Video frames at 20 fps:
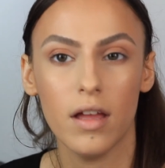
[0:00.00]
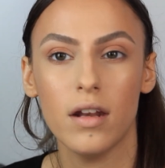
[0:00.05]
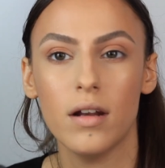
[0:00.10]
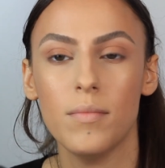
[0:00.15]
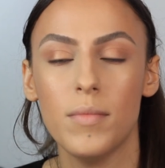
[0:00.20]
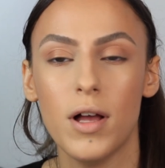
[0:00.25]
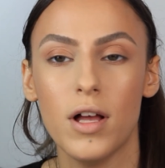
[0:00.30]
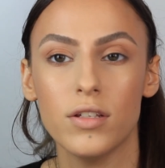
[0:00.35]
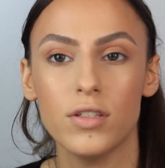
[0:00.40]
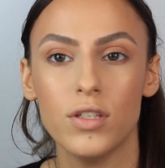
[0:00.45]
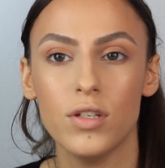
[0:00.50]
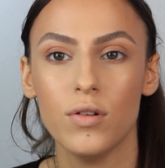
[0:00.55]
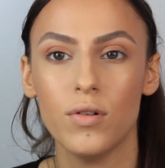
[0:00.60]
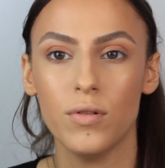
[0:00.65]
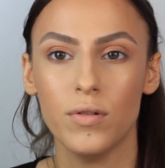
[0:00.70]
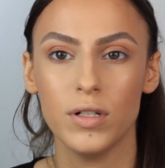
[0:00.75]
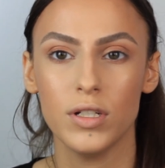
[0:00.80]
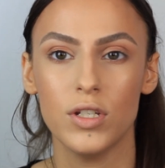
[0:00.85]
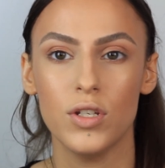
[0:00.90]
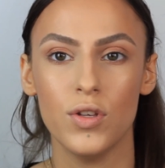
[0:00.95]
And I'm also
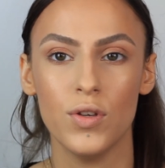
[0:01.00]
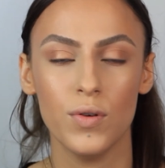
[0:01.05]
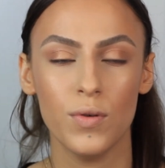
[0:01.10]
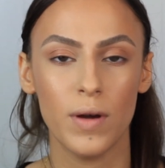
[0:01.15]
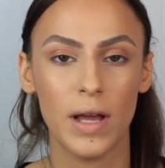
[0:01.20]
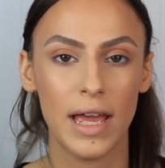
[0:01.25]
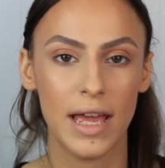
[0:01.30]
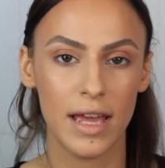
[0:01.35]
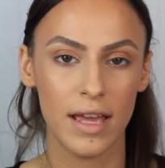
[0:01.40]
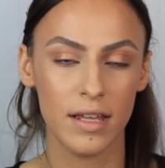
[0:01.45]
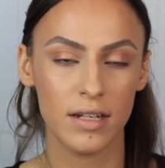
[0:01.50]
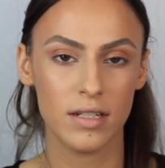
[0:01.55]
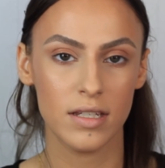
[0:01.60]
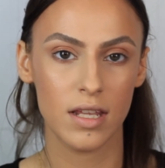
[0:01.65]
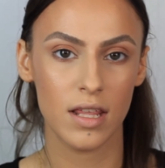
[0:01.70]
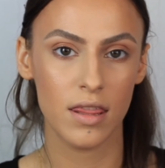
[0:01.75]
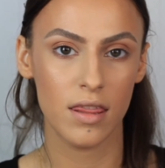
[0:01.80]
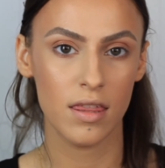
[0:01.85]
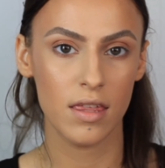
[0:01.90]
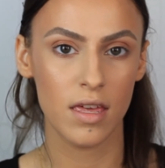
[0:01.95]
going to
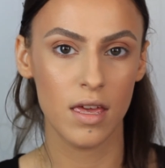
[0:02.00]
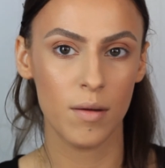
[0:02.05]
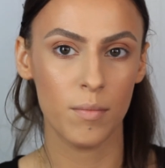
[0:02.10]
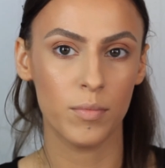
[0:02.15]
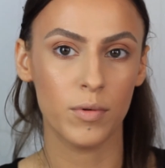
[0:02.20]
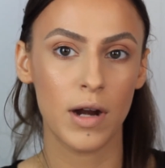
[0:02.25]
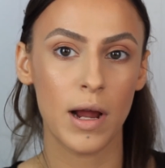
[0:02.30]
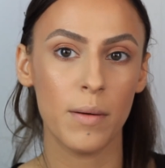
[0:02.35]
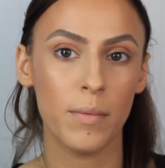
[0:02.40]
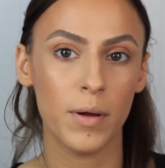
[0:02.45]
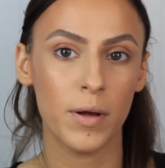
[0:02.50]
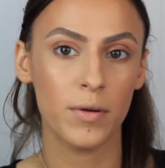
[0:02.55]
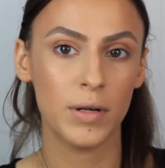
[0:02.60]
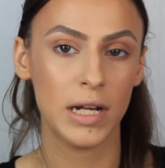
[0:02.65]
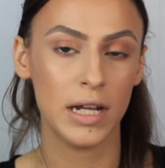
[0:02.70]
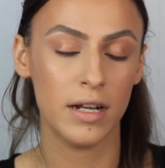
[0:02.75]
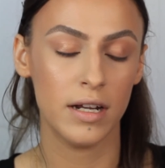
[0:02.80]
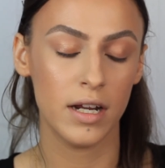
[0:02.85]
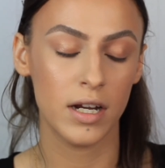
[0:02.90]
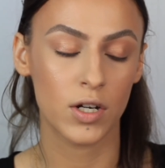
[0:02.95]
hit the brow bone
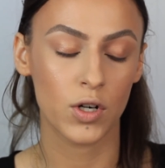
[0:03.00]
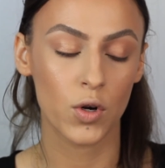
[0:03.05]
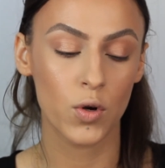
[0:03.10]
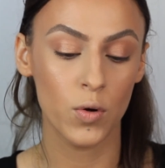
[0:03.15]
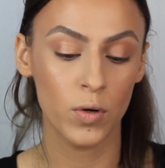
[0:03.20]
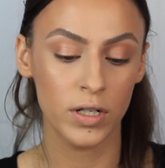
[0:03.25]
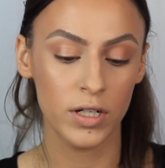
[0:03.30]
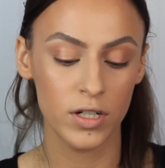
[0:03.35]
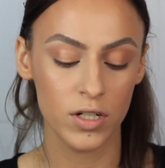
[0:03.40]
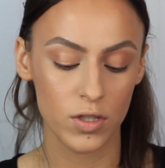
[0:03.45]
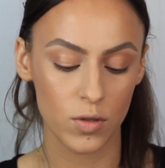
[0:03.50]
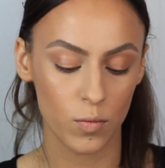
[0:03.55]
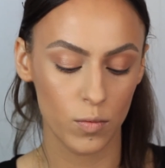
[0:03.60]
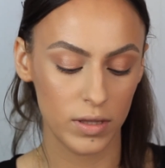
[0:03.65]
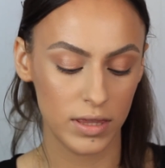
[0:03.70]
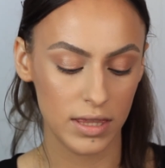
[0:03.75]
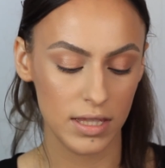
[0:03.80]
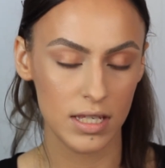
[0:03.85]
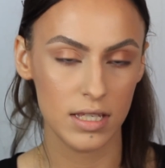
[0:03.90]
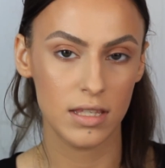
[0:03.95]
and inner corners
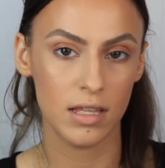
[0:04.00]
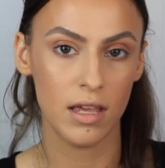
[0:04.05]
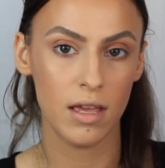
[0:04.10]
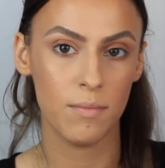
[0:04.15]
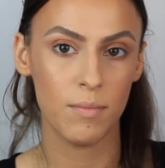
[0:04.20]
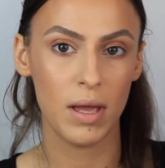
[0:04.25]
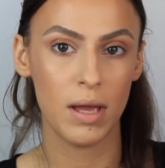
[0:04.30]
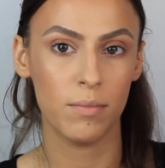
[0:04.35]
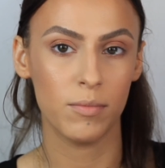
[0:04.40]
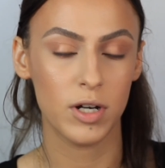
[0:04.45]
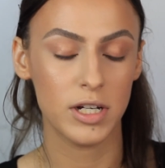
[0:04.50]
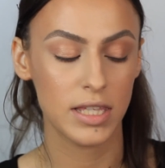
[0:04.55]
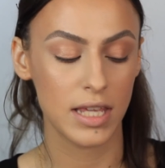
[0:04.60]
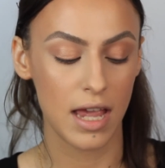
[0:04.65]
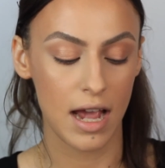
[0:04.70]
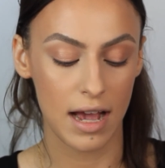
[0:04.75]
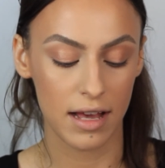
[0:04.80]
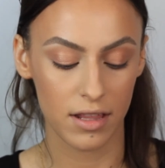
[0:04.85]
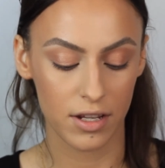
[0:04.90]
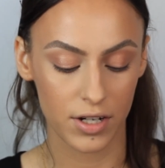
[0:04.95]
with the same
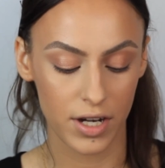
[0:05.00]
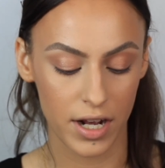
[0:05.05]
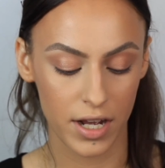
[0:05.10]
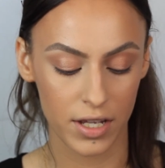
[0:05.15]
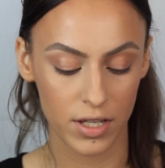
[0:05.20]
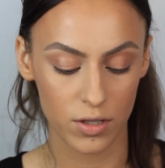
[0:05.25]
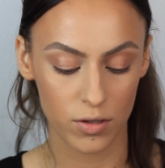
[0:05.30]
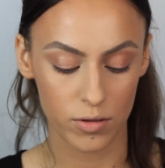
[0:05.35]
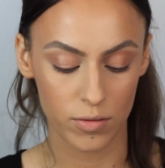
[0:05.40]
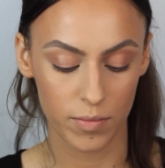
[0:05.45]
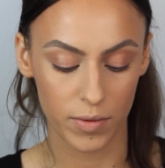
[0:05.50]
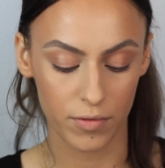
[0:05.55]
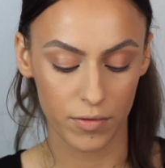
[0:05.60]
Resi highlighter I used